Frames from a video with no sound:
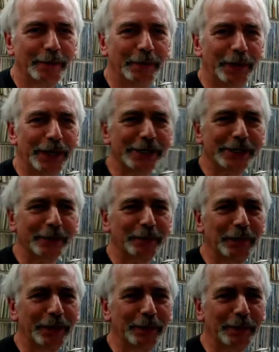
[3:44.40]
Piece of
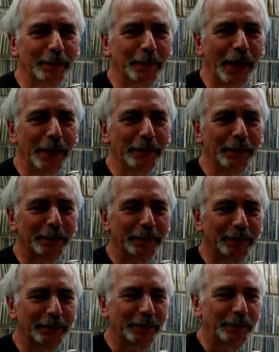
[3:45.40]
people, pipe,
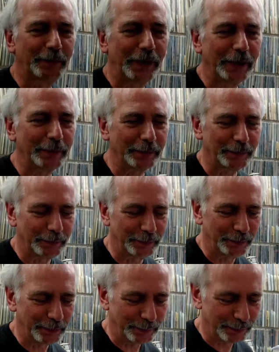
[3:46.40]
pipe,
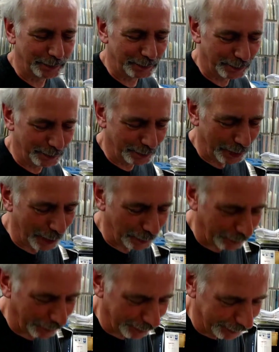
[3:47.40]

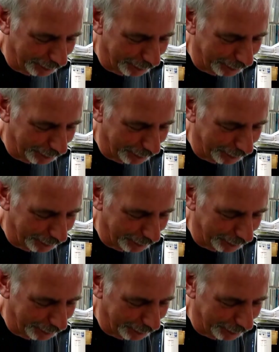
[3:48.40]
pepper.